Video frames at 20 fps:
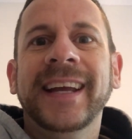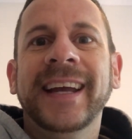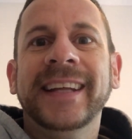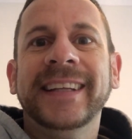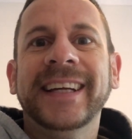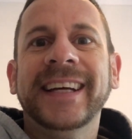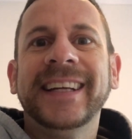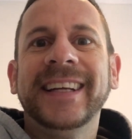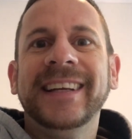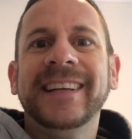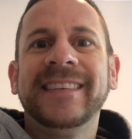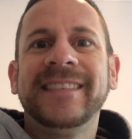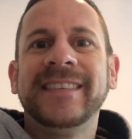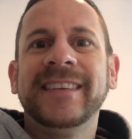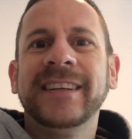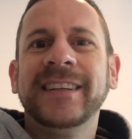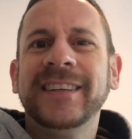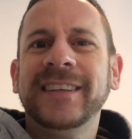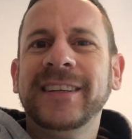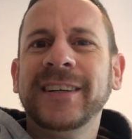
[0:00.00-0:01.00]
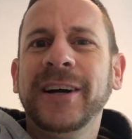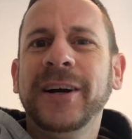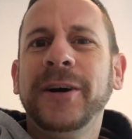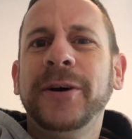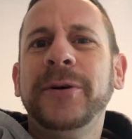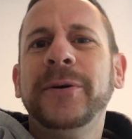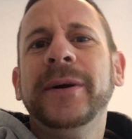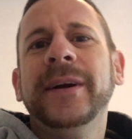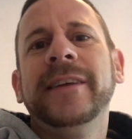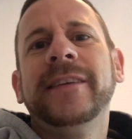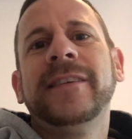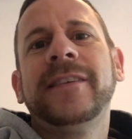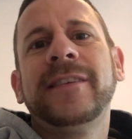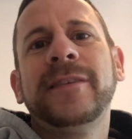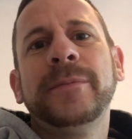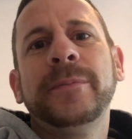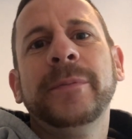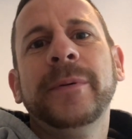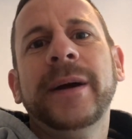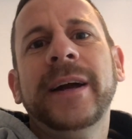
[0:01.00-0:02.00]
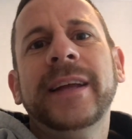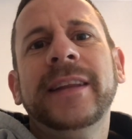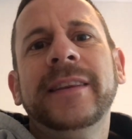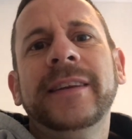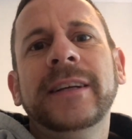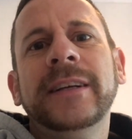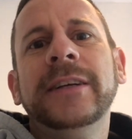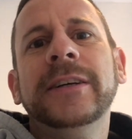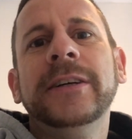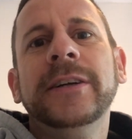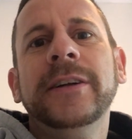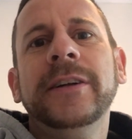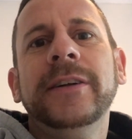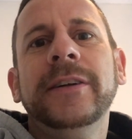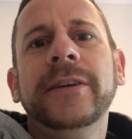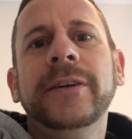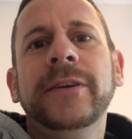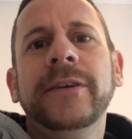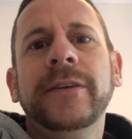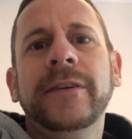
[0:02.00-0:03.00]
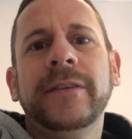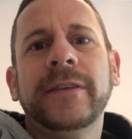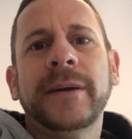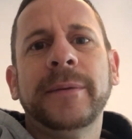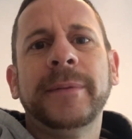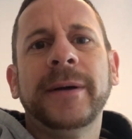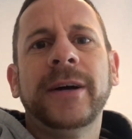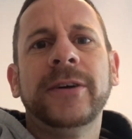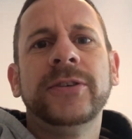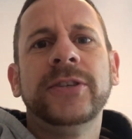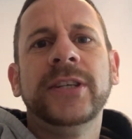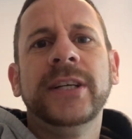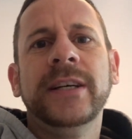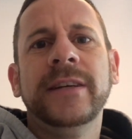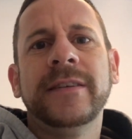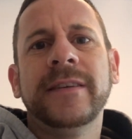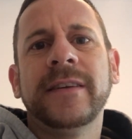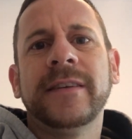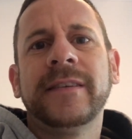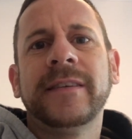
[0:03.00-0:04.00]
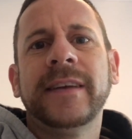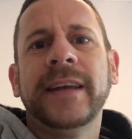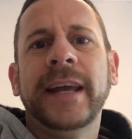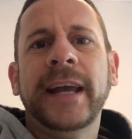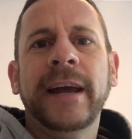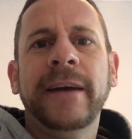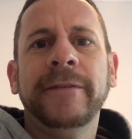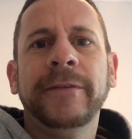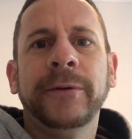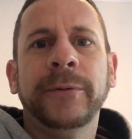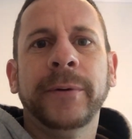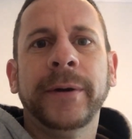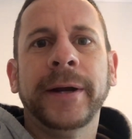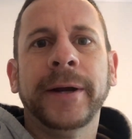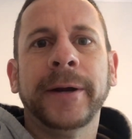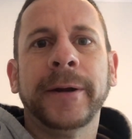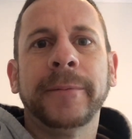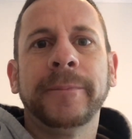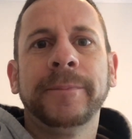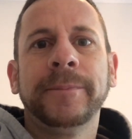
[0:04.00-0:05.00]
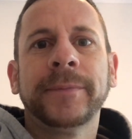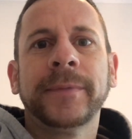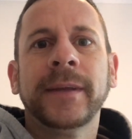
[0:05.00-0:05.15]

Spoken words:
and that is to go and spread the good news about Jesus everywhere.